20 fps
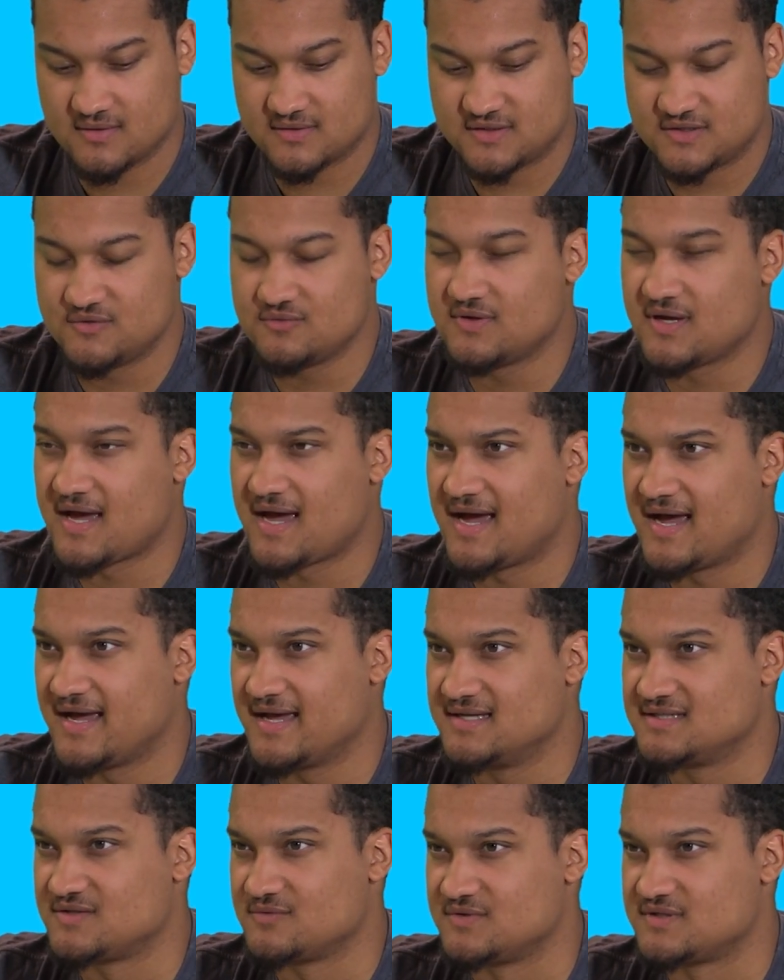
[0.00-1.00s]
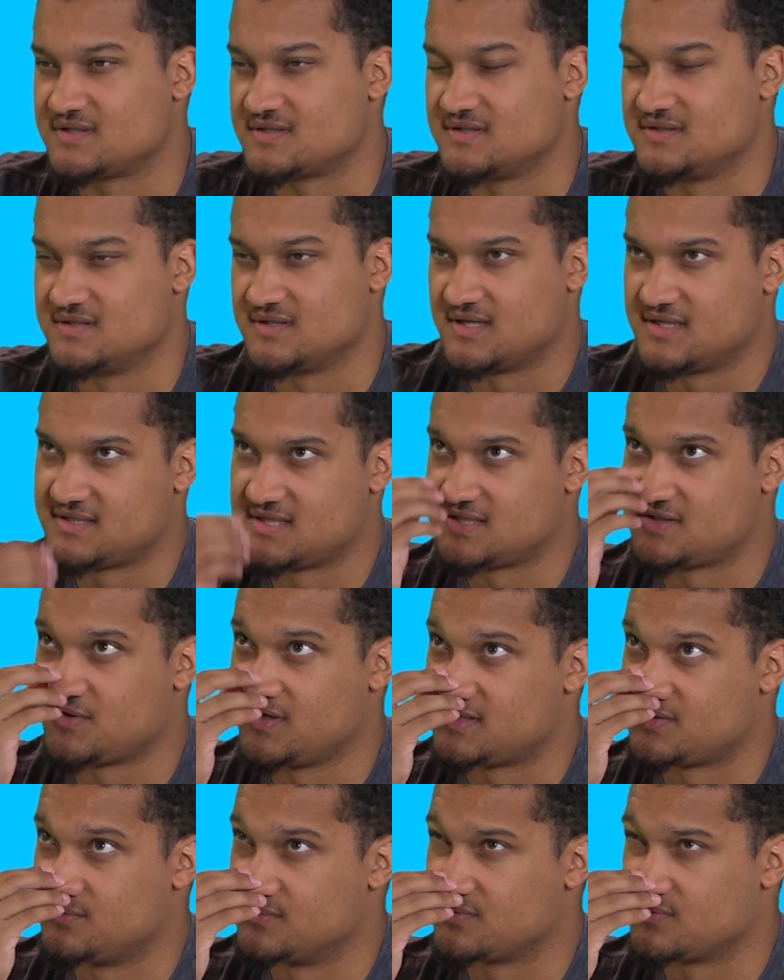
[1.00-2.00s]
two guys, there was a
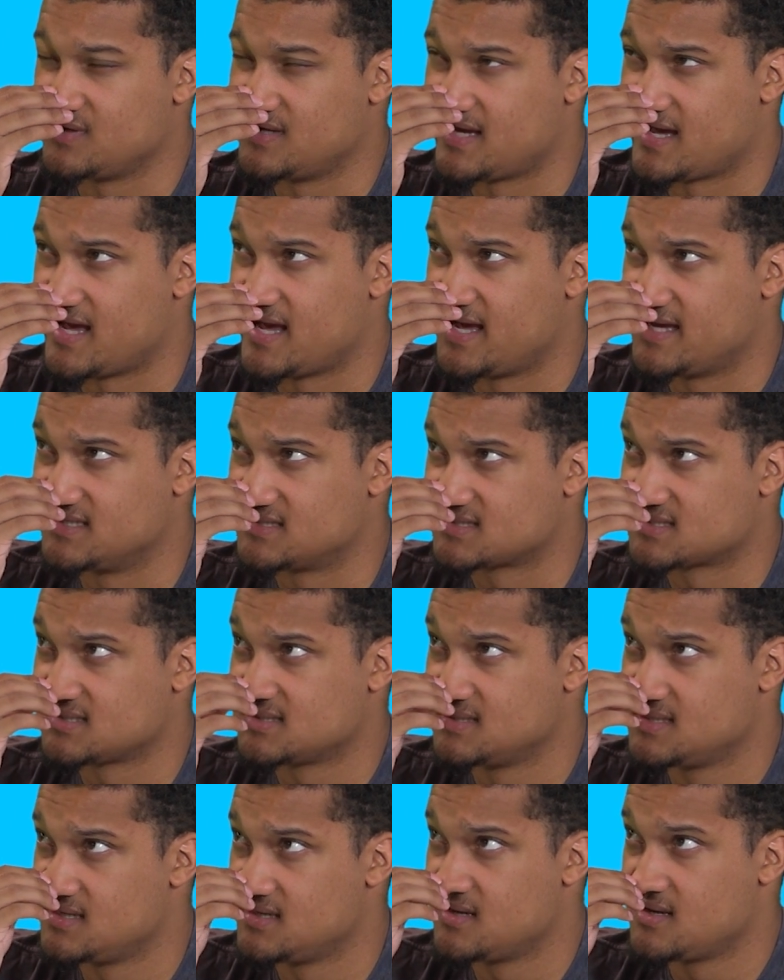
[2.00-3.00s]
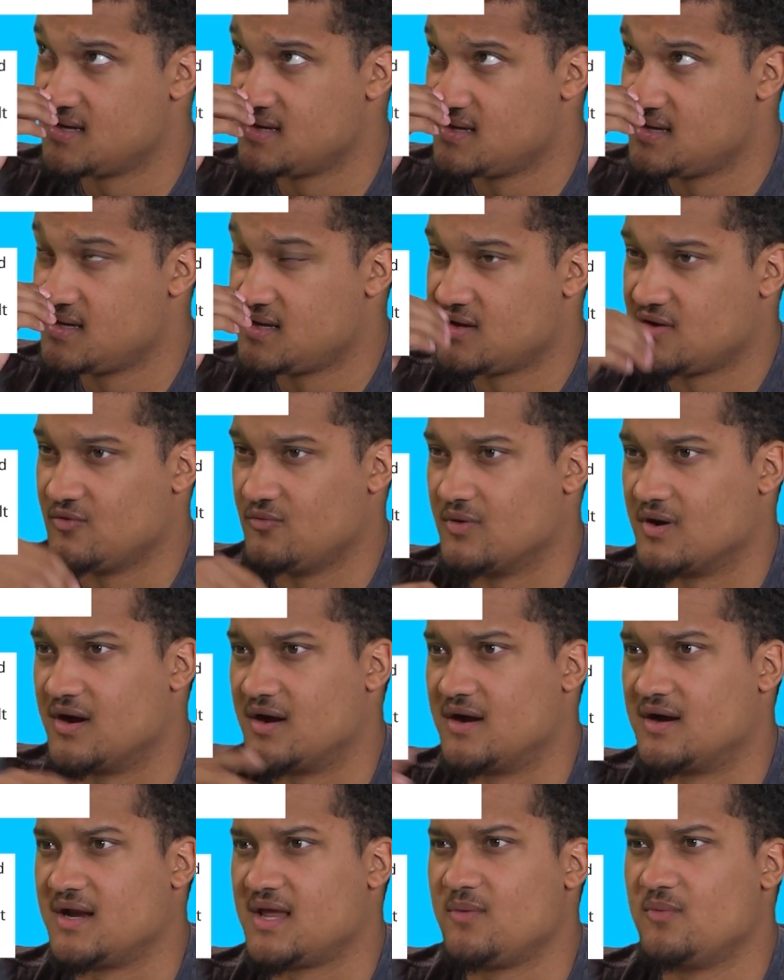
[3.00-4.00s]
situation with three guys who
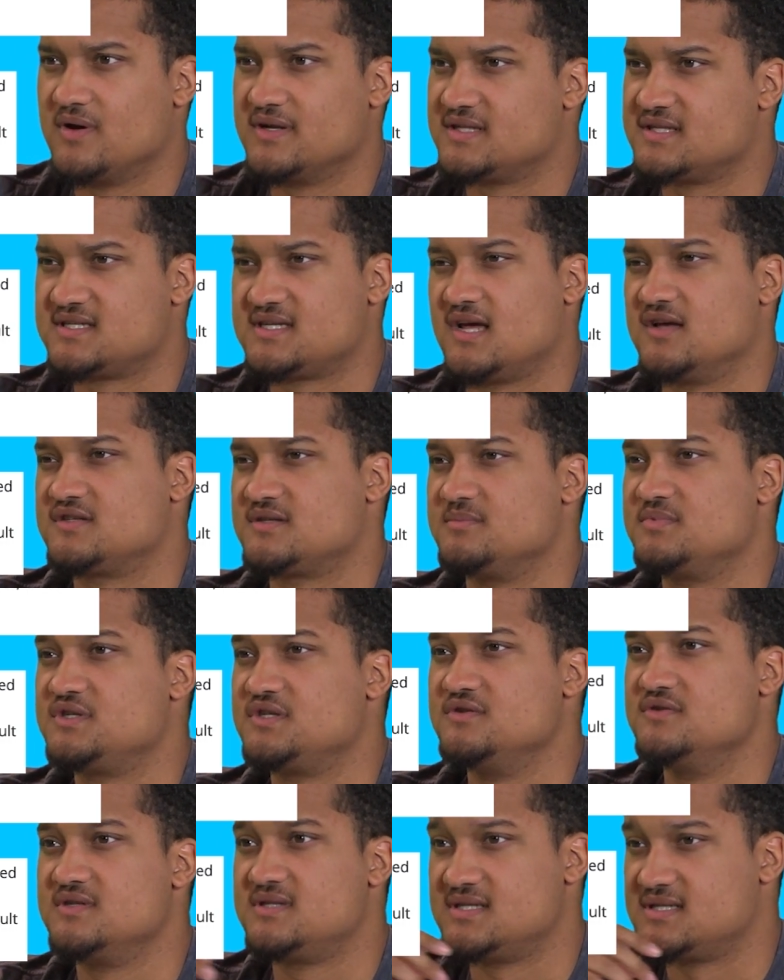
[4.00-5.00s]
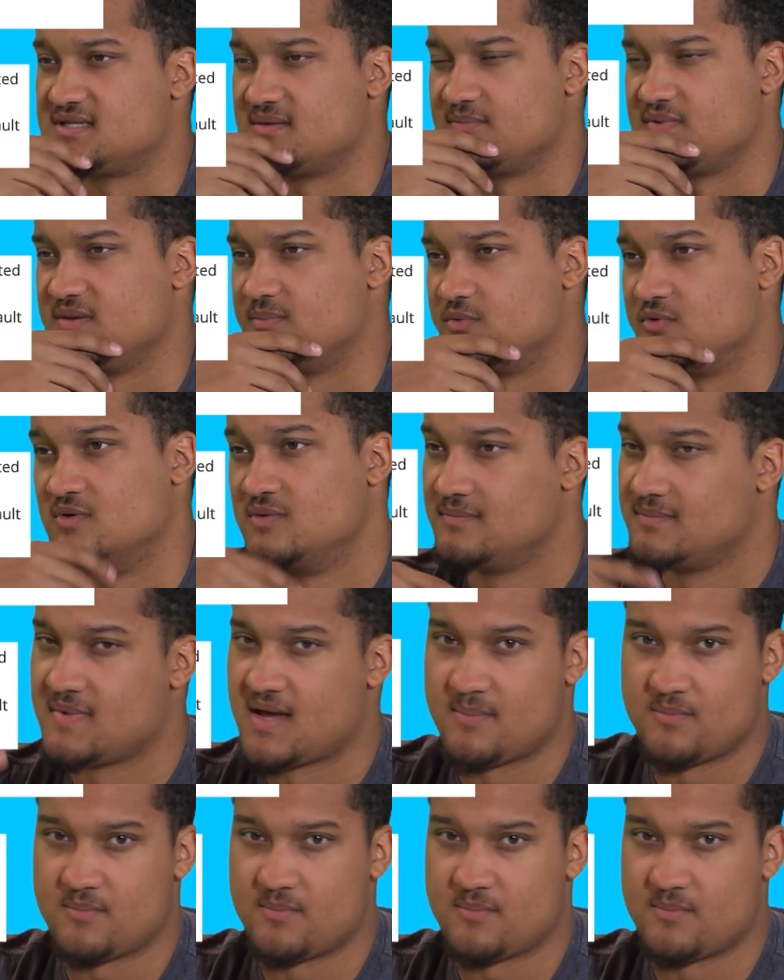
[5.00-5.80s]
were he wanted to sell some shoes to some people.